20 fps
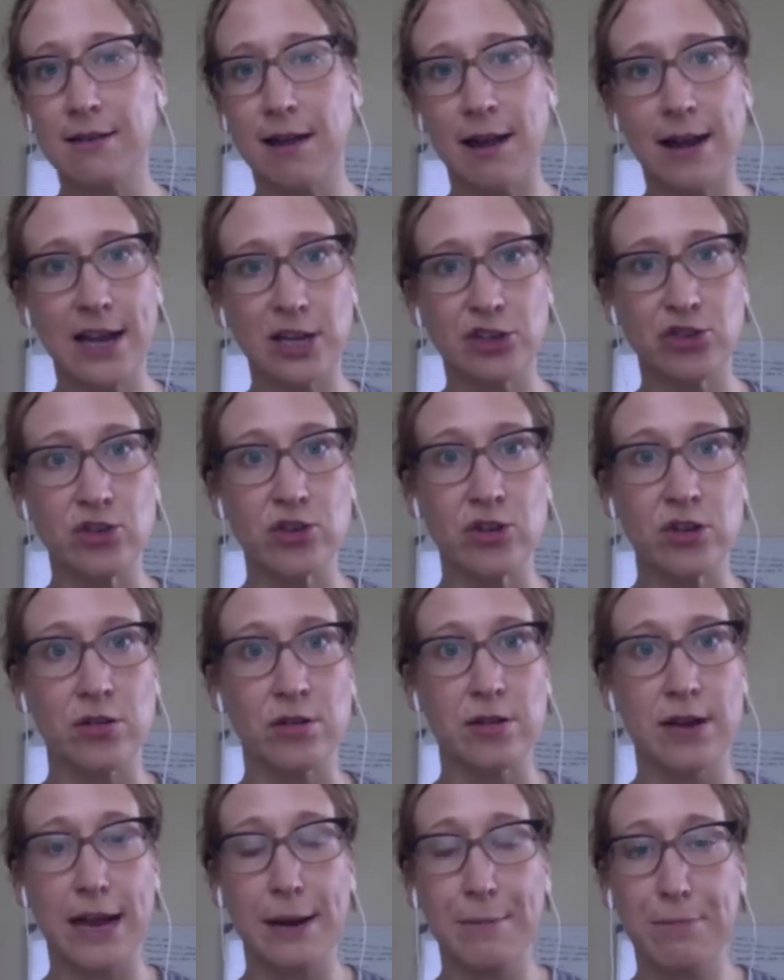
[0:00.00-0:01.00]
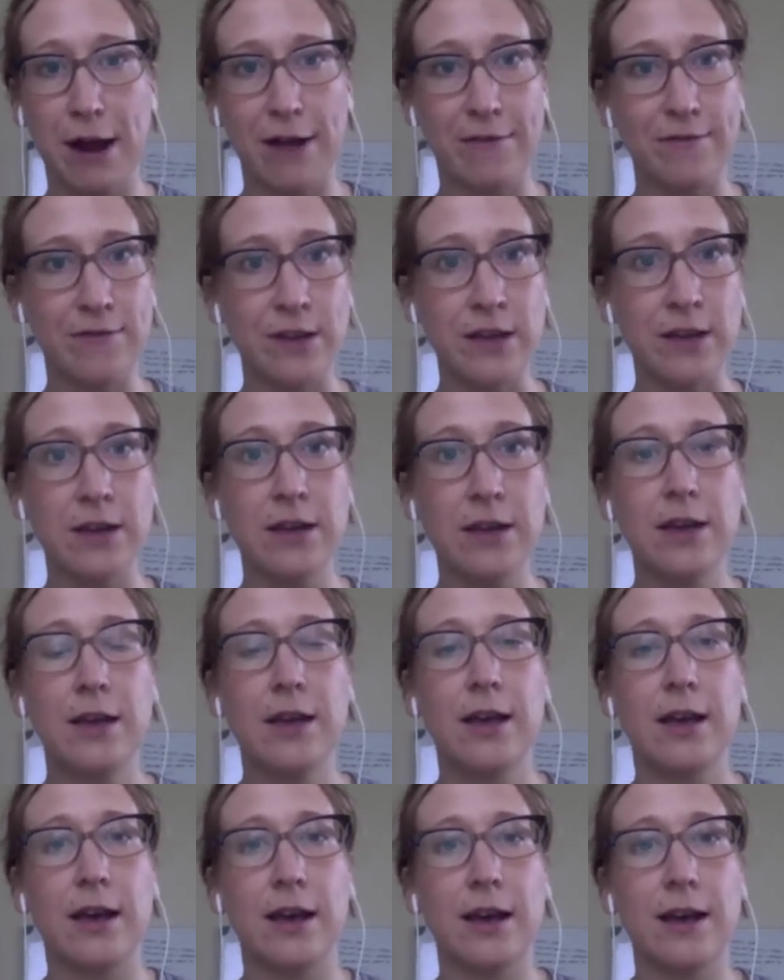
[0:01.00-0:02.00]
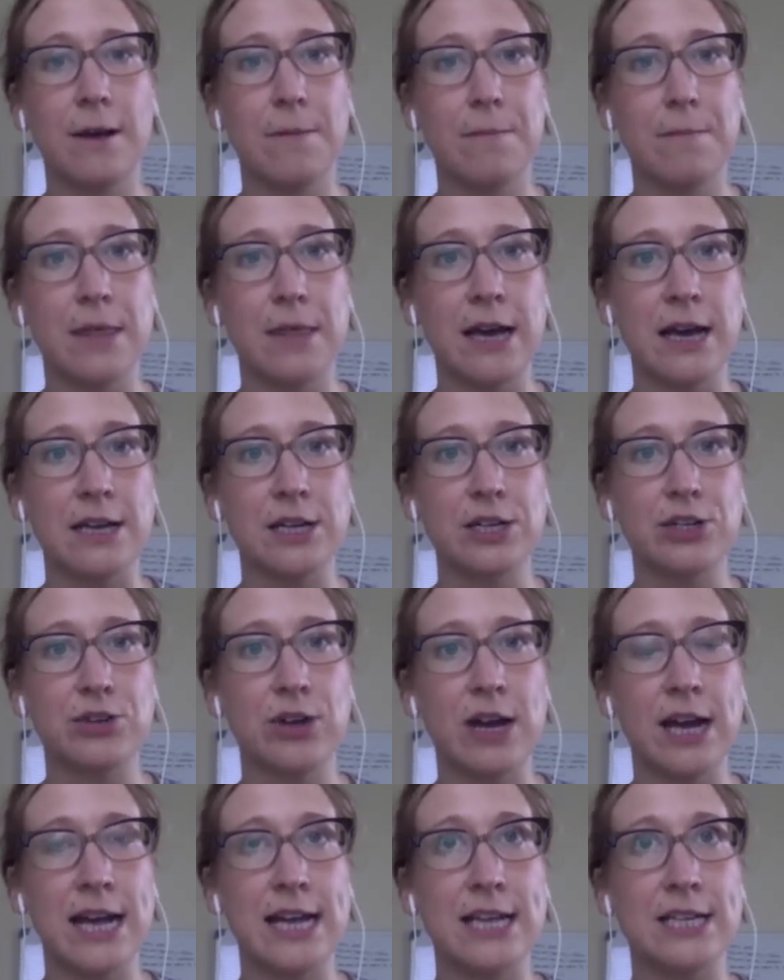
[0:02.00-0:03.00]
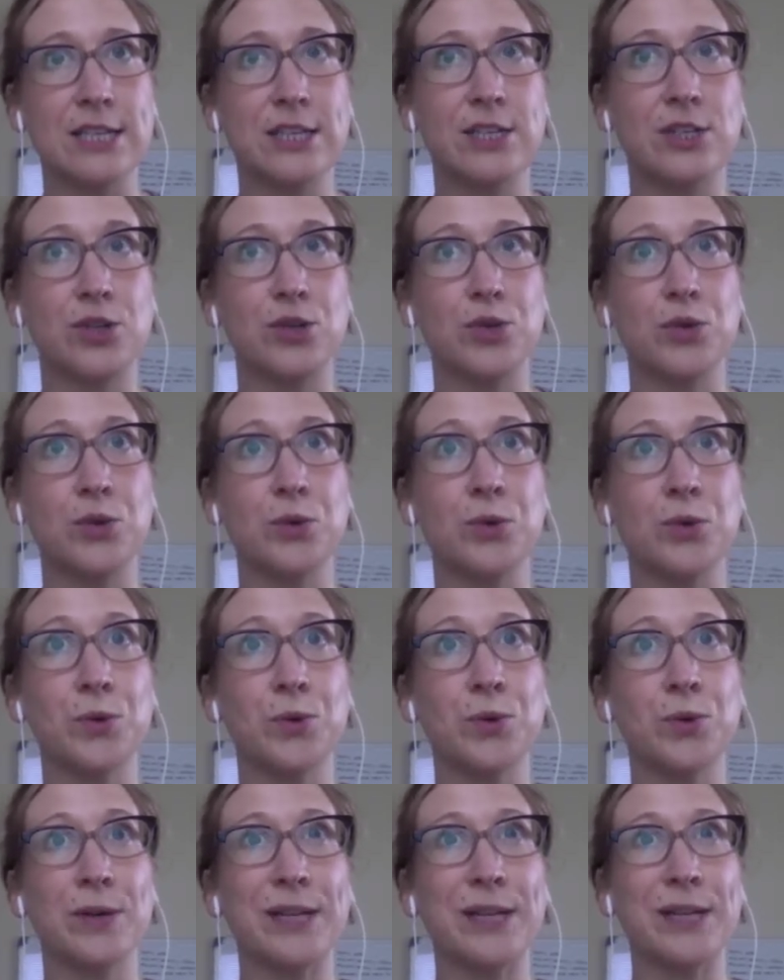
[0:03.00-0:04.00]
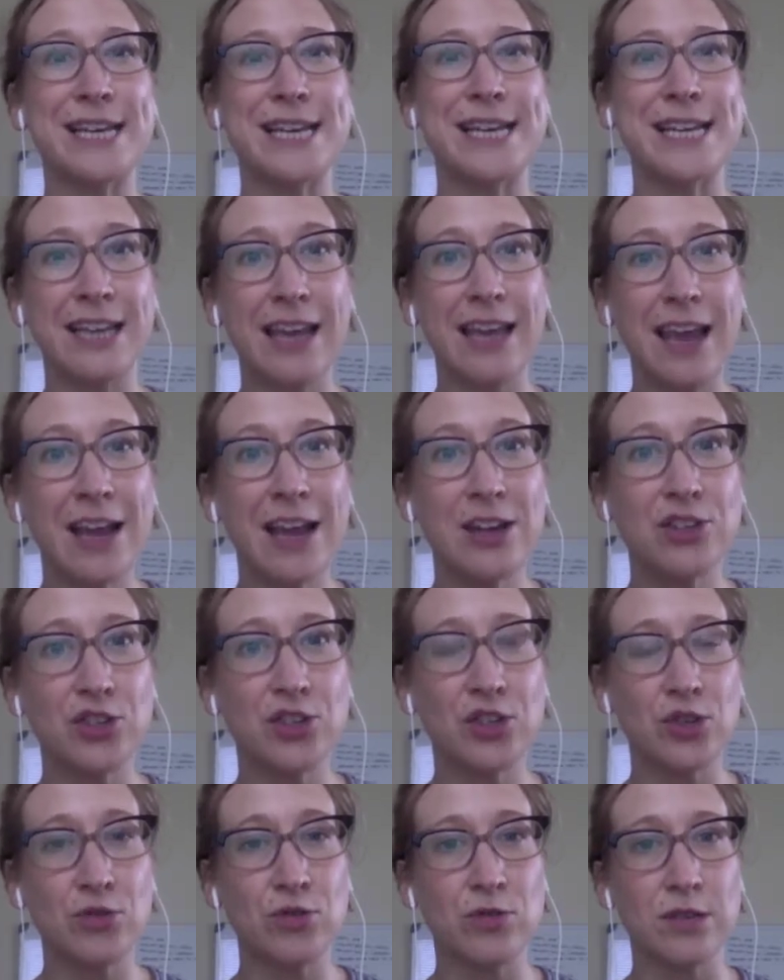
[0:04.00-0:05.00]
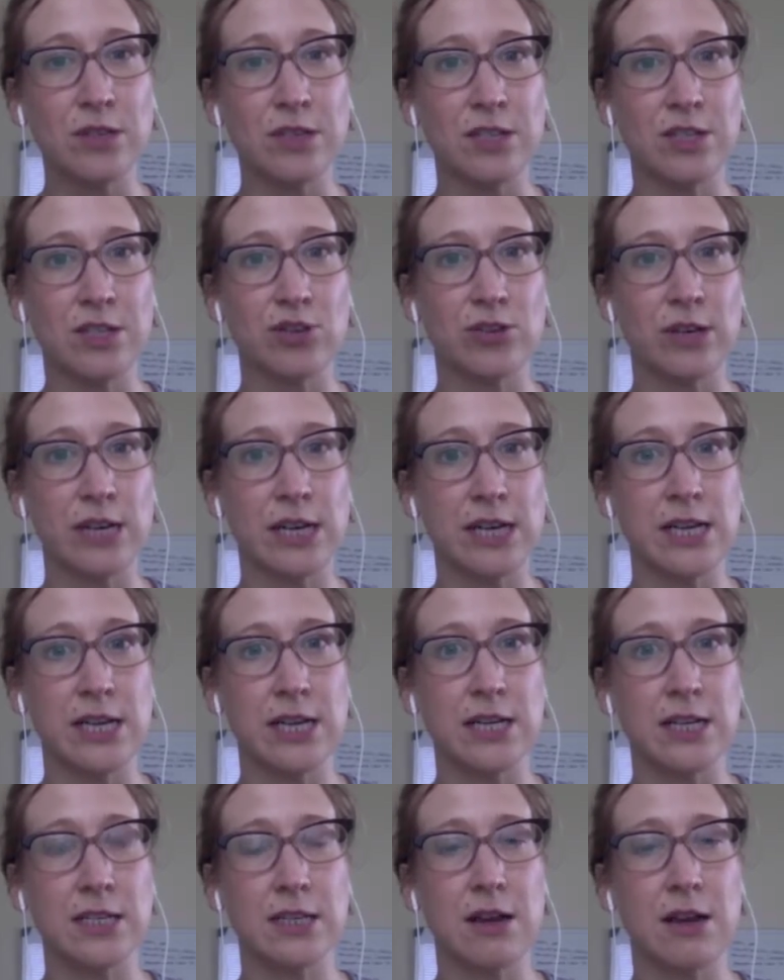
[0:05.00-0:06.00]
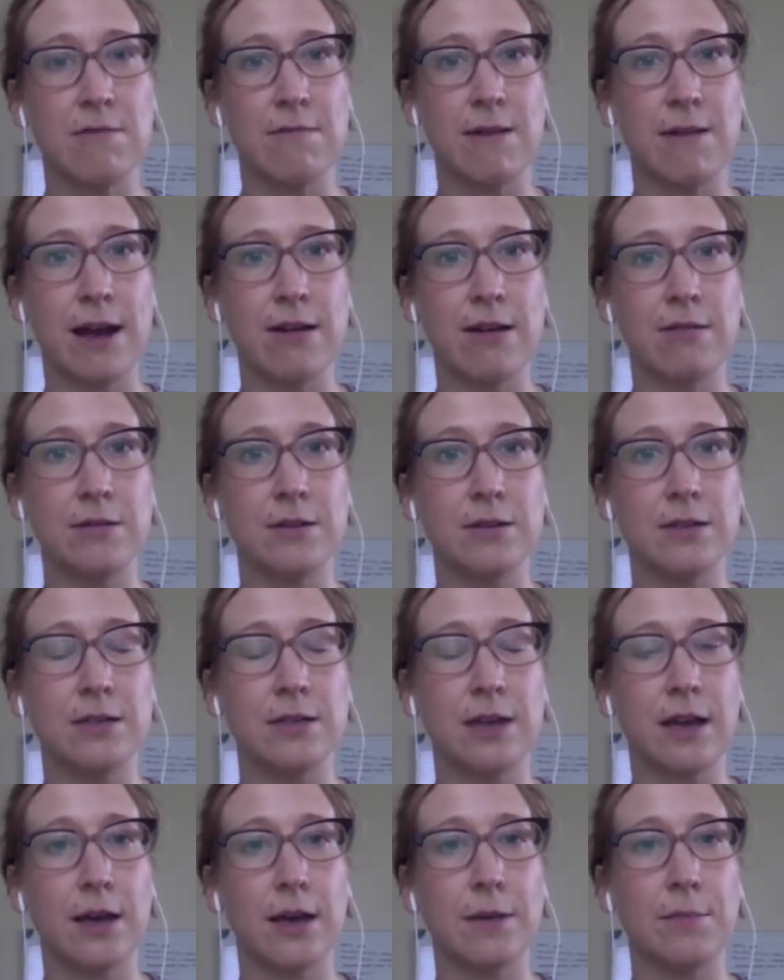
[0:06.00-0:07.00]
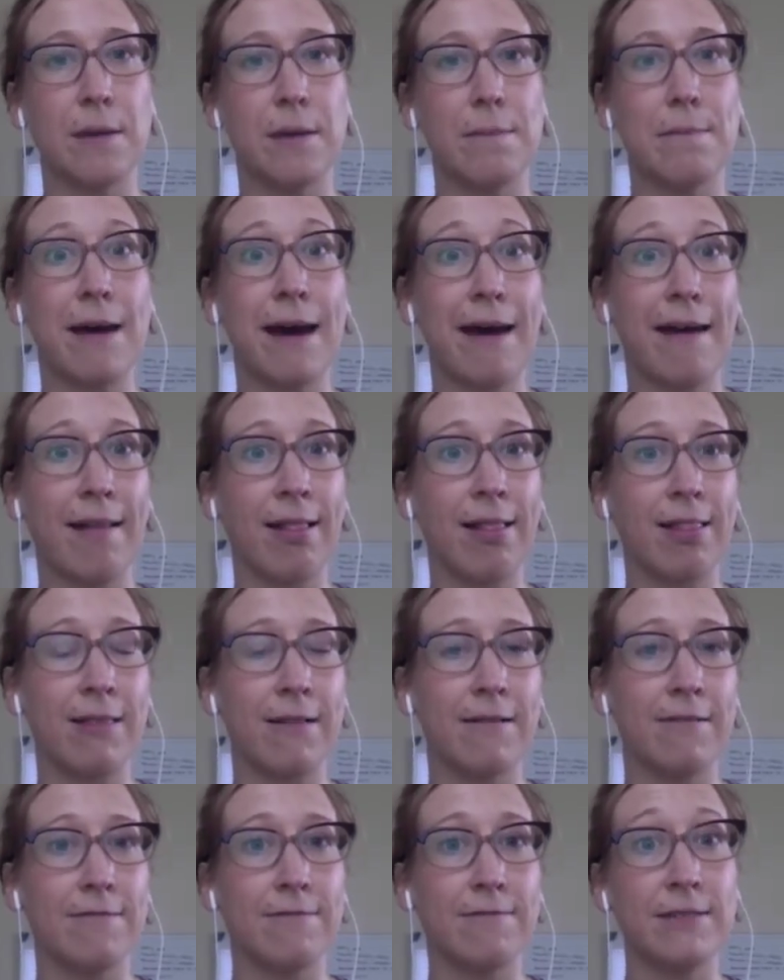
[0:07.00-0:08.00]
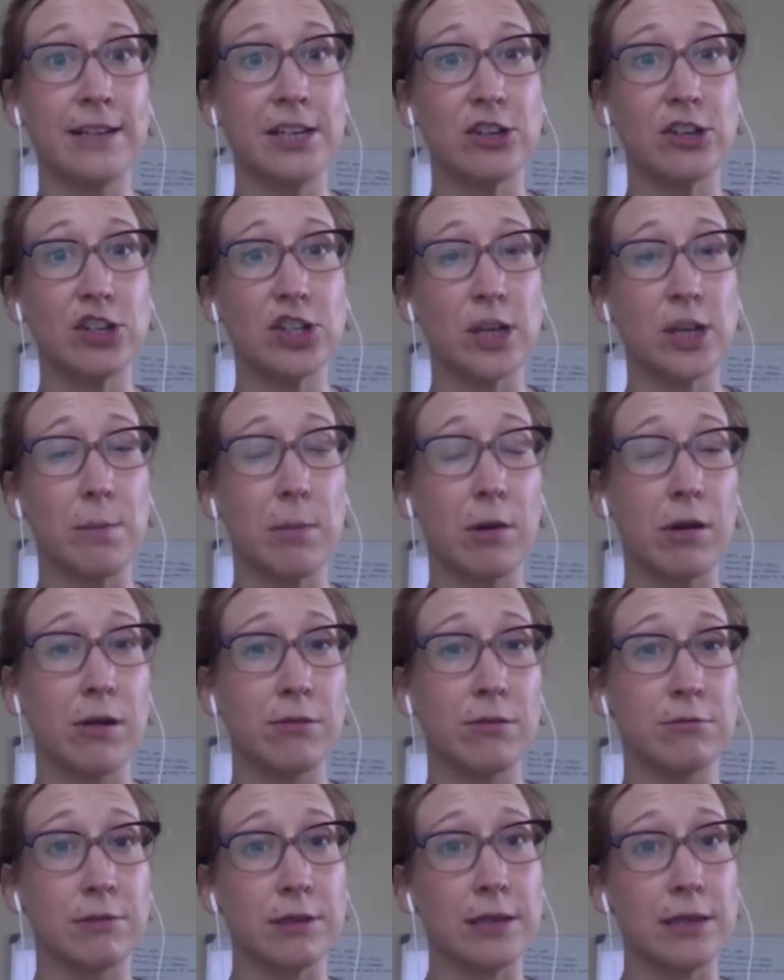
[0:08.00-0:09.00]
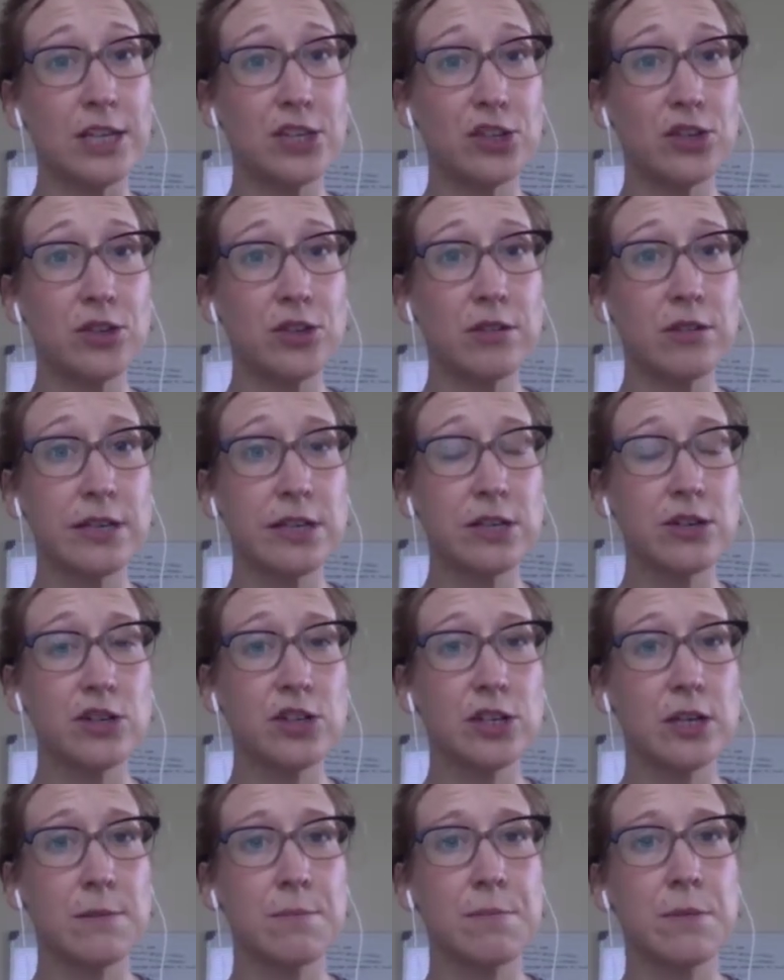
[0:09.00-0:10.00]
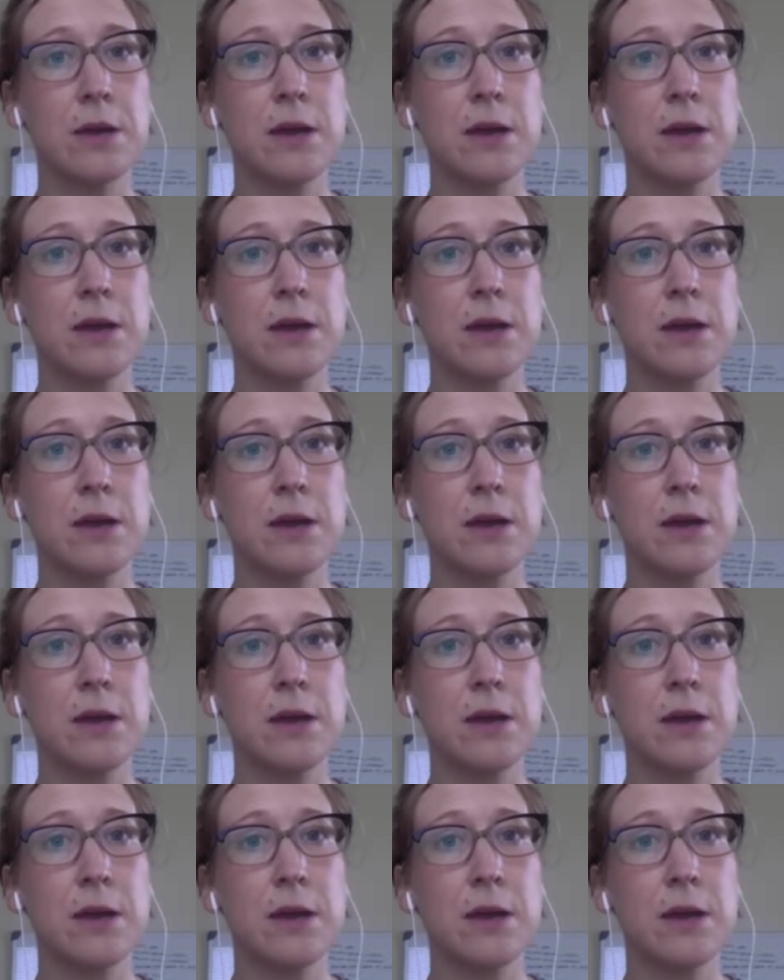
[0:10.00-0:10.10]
national nonprofit that tries to really engage students and trainees around a model of leadership called relational leadership,